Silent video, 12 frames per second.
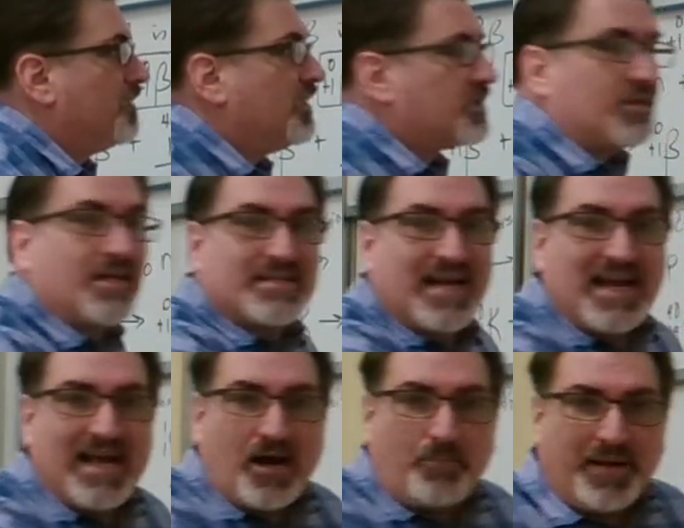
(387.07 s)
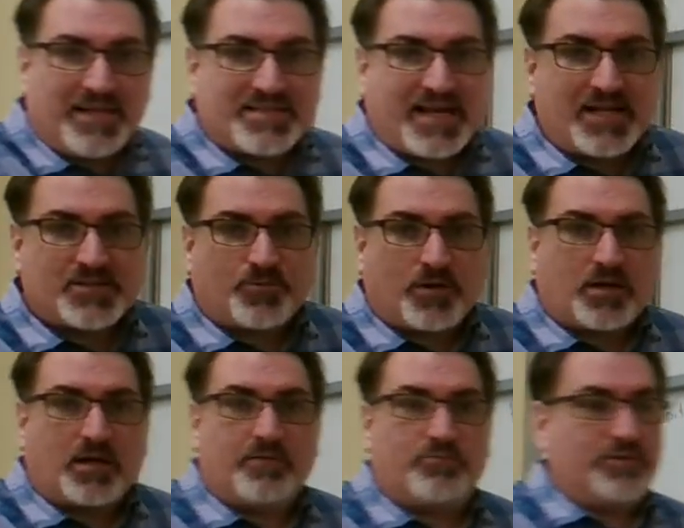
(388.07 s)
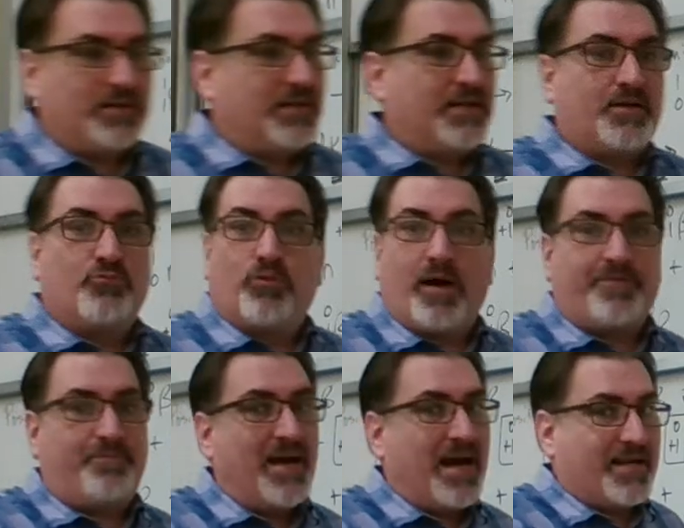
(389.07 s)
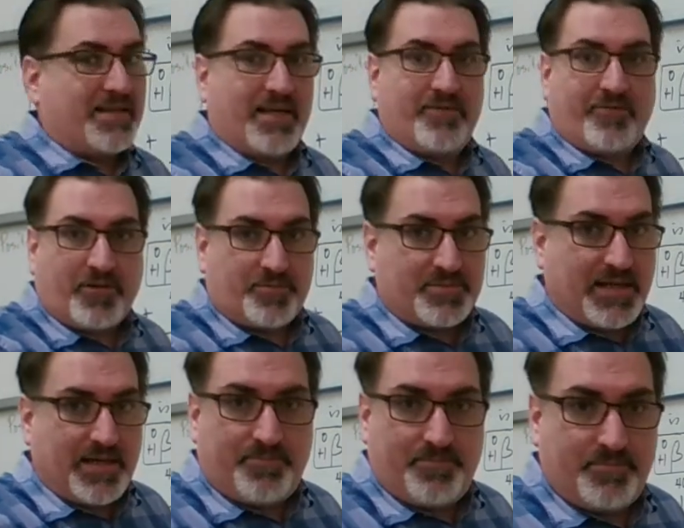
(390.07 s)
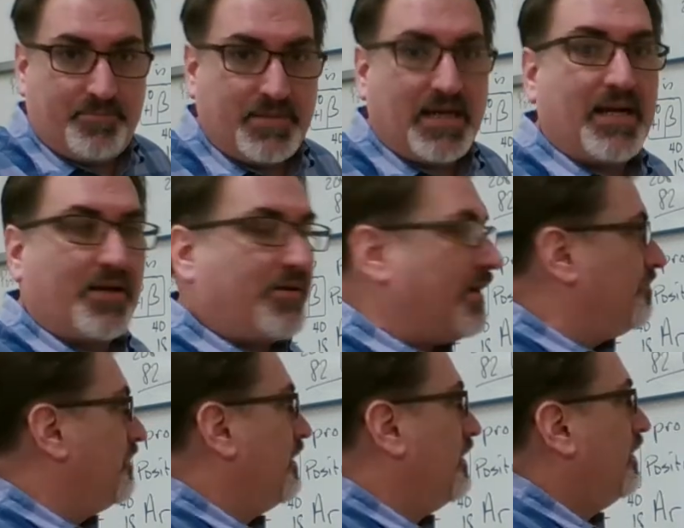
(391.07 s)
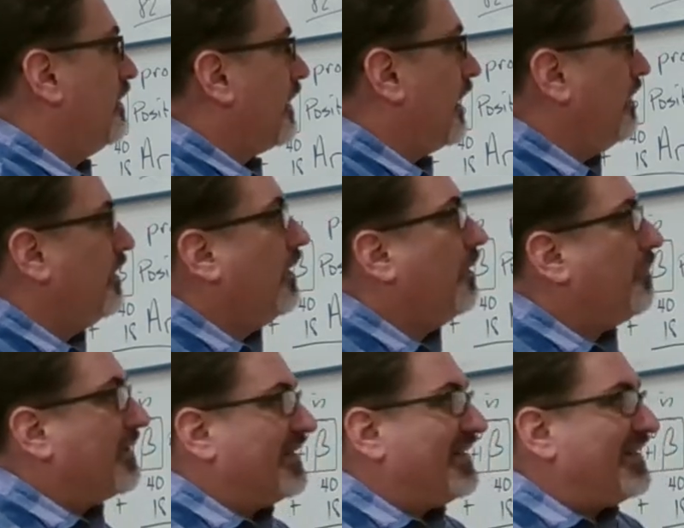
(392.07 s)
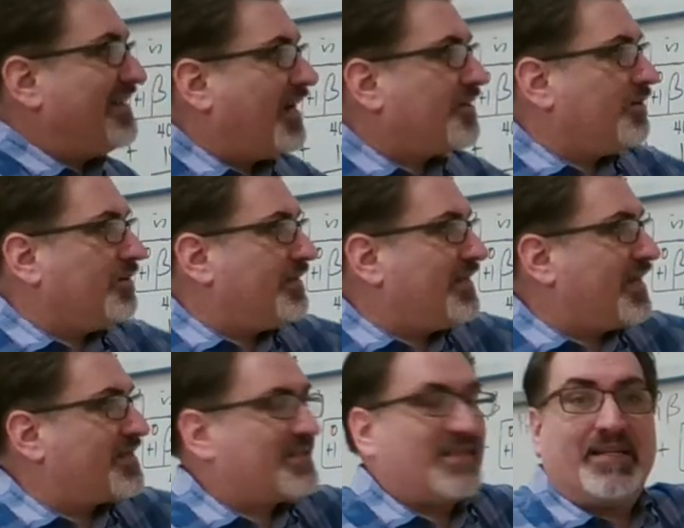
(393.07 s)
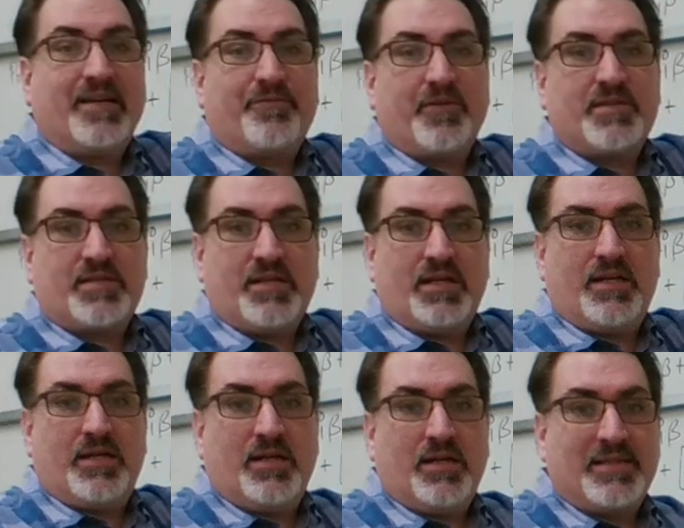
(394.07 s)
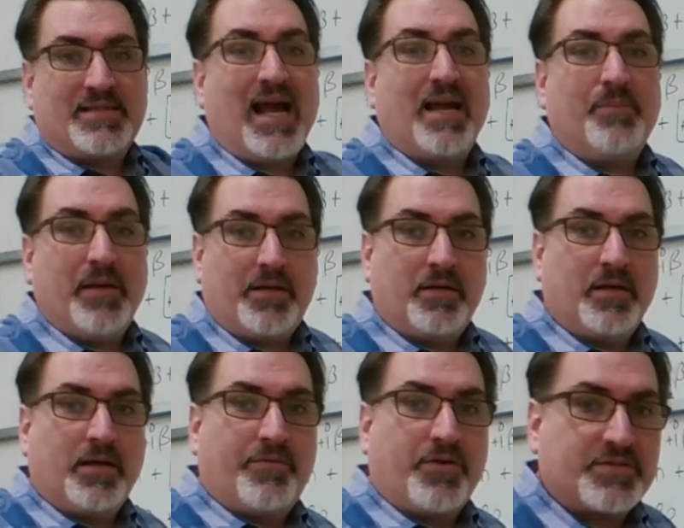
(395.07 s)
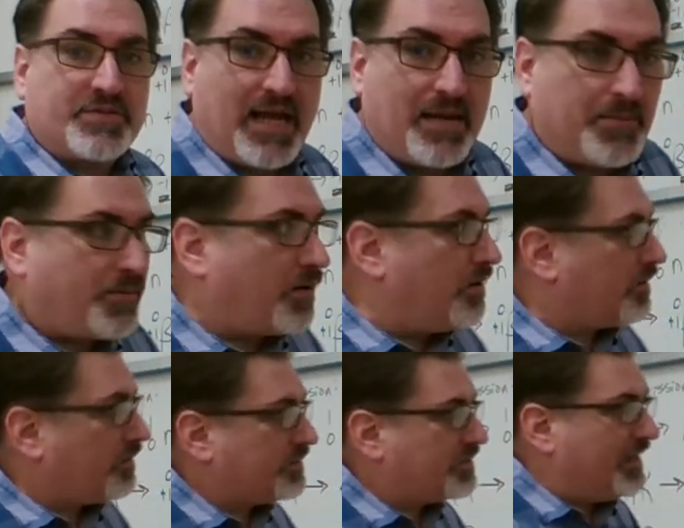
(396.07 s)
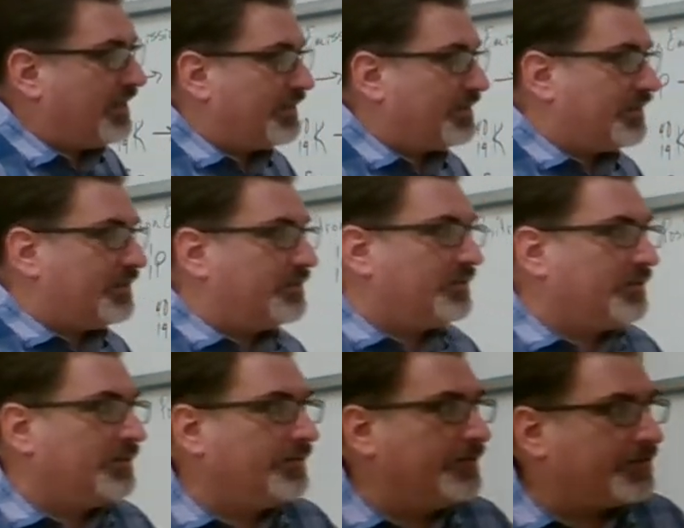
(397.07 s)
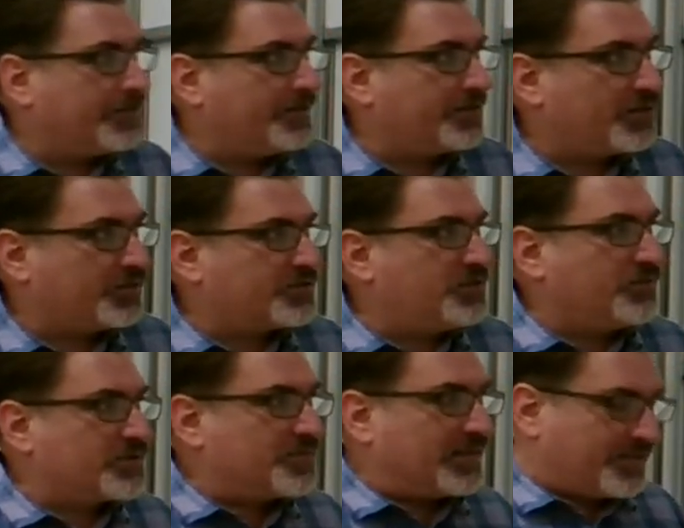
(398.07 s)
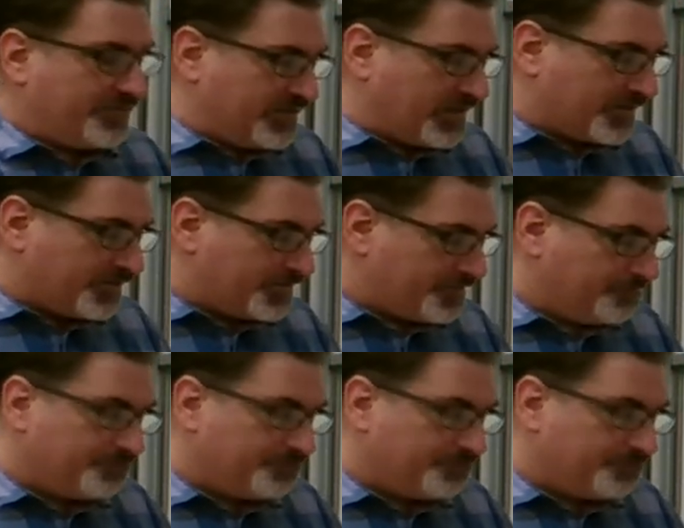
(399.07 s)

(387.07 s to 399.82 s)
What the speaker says: So that's kind of how PET scans work on a really rough back of the envelope type diagram. Okay? But the detector detects the difference in timing of those gamma particles hitting their two respective detectors.